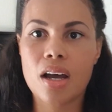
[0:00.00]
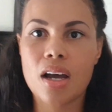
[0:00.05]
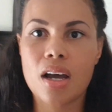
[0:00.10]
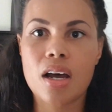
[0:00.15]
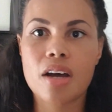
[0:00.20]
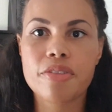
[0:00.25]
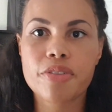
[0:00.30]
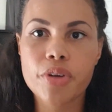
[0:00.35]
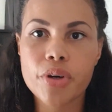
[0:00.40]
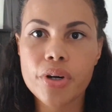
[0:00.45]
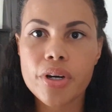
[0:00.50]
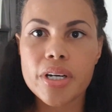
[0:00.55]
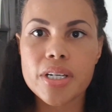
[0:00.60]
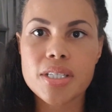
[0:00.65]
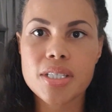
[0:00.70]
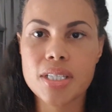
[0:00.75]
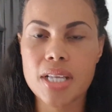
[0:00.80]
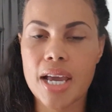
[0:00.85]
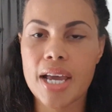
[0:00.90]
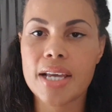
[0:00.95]
Of
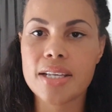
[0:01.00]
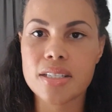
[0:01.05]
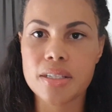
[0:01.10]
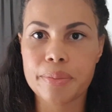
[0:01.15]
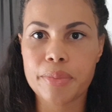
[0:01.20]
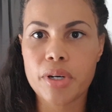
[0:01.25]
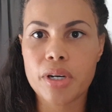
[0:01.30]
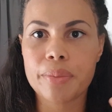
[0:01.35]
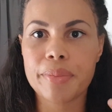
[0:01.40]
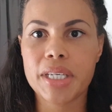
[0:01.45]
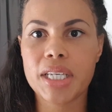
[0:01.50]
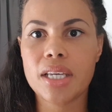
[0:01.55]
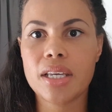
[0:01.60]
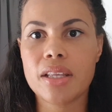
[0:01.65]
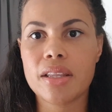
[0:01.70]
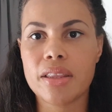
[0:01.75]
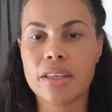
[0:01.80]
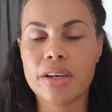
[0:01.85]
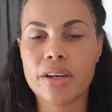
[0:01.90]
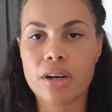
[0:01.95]
course, as a mommy,
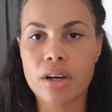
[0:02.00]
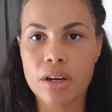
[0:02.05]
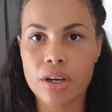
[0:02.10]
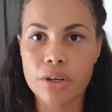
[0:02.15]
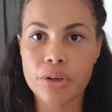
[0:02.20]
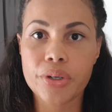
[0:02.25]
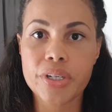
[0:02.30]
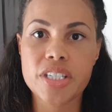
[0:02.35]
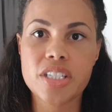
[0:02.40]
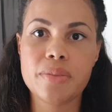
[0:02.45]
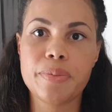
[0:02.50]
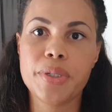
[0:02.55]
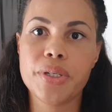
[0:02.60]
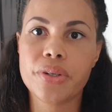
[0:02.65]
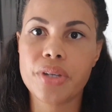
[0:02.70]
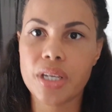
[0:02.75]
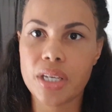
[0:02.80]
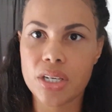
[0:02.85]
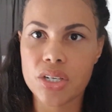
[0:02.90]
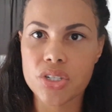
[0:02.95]
there are going to be
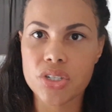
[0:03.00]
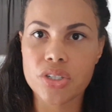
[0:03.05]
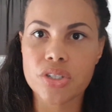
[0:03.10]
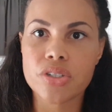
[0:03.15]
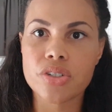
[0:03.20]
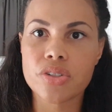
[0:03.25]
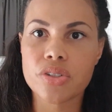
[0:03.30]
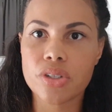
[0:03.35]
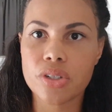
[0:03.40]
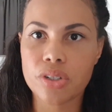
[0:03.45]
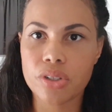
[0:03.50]
occasions